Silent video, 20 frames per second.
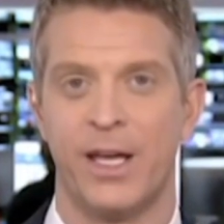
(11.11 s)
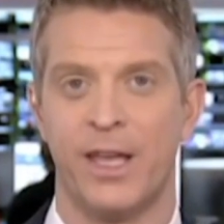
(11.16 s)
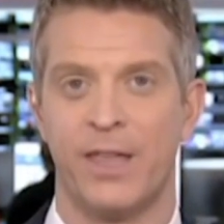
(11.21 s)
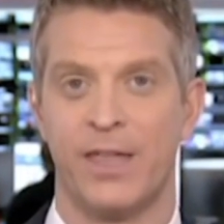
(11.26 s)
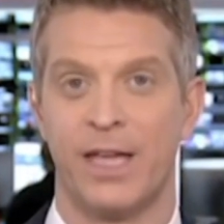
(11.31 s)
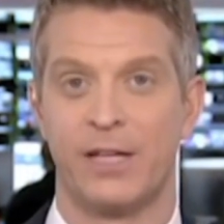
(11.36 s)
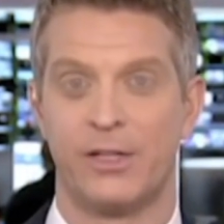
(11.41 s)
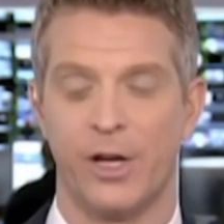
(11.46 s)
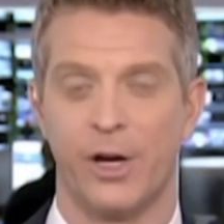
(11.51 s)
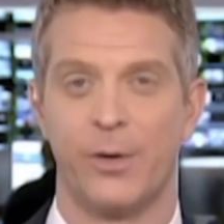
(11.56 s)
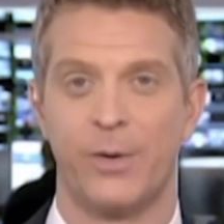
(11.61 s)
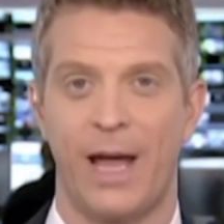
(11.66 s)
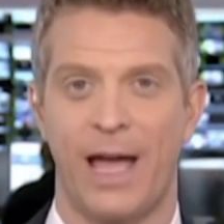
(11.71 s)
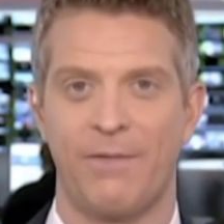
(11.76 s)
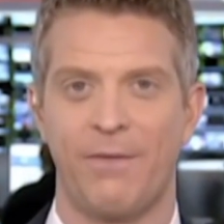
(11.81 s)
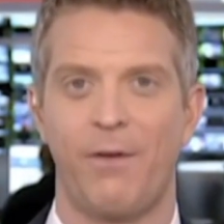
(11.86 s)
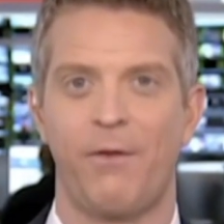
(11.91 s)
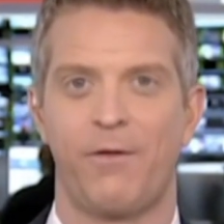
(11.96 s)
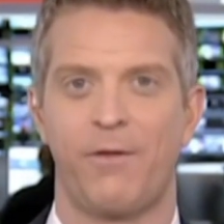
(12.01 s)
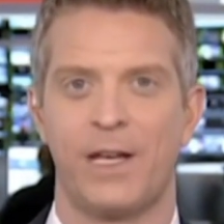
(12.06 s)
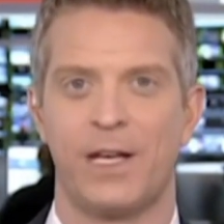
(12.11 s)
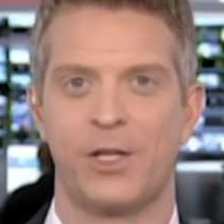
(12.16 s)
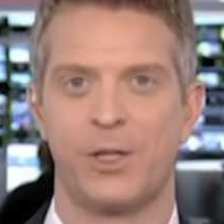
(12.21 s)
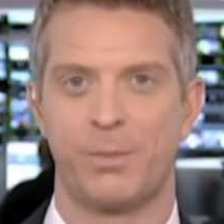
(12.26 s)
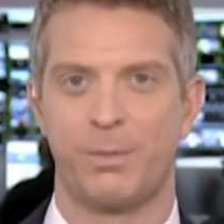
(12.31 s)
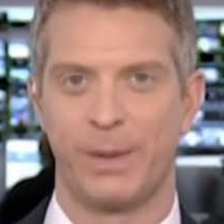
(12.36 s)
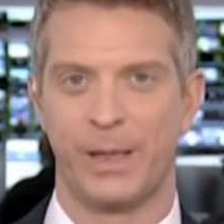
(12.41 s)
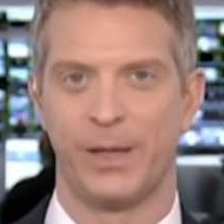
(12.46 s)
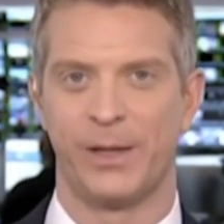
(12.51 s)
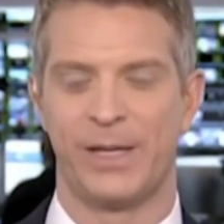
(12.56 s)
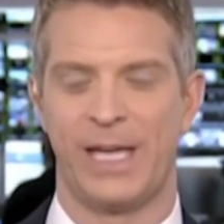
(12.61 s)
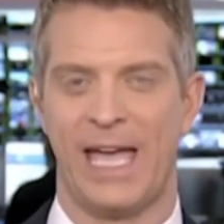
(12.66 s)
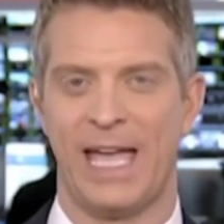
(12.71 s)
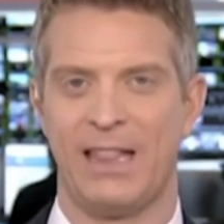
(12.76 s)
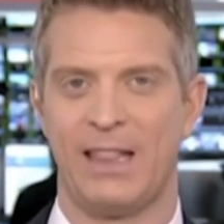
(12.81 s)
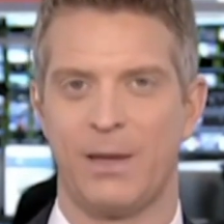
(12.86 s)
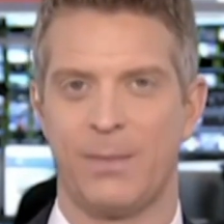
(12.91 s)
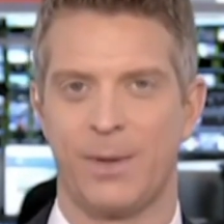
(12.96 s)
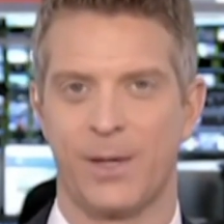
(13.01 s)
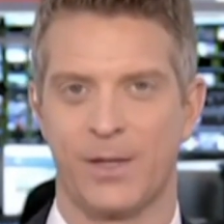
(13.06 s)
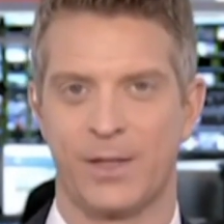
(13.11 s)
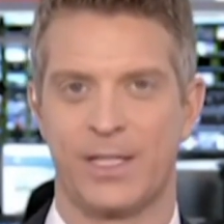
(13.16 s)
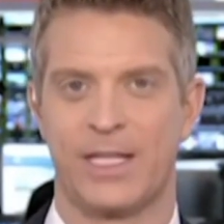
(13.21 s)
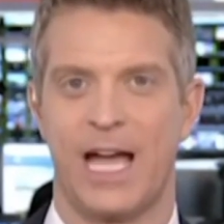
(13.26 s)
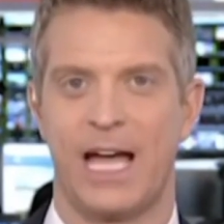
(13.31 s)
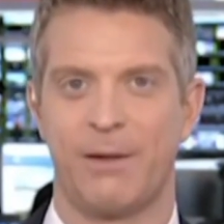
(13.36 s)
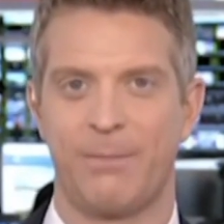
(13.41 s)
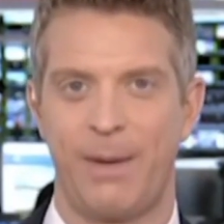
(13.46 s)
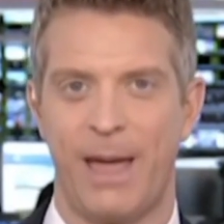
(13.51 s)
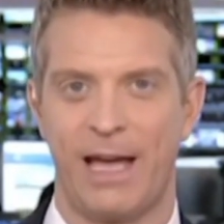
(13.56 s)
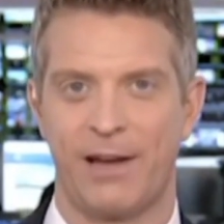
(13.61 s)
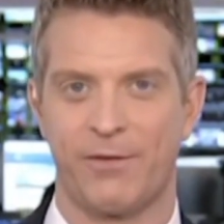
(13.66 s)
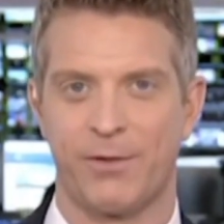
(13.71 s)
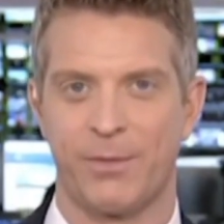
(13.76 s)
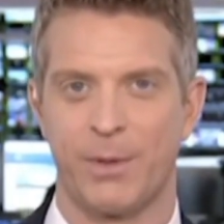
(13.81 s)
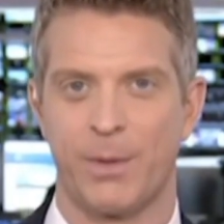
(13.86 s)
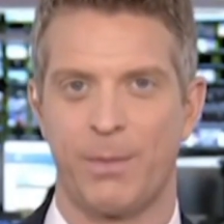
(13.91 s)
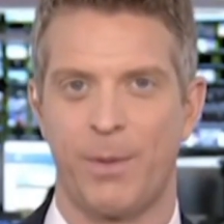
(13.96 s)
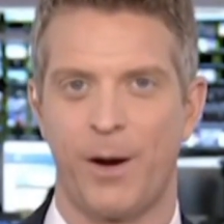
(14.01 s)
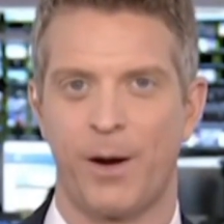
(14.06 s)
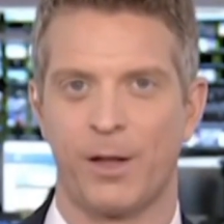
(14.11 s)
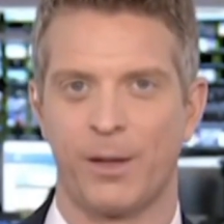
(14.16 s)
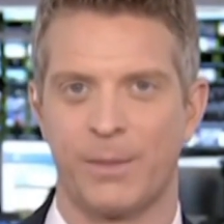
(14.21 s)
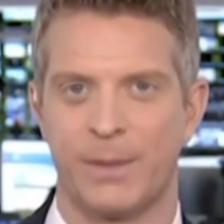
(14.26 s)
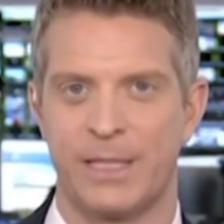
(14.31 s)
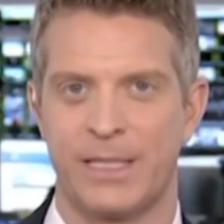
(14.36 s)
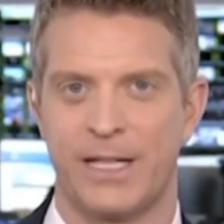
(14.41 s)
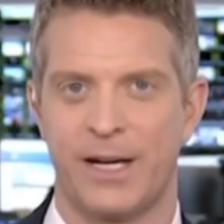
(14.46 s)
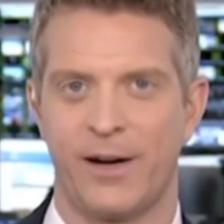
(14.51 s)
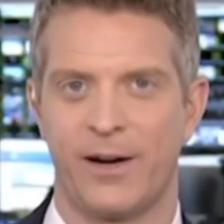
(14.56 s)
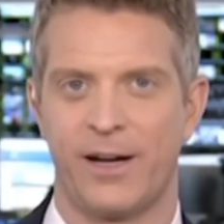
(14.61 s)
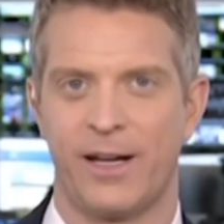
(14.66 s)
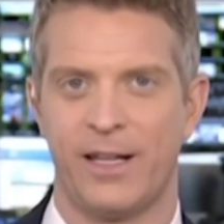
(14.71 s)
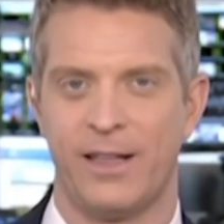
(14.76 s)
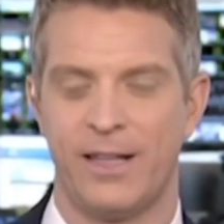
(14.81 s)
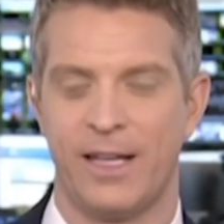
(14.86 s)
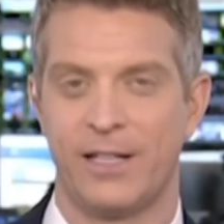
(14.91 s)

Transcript: They don't have a finished bill yet. The bill's not back from the parliamentarian.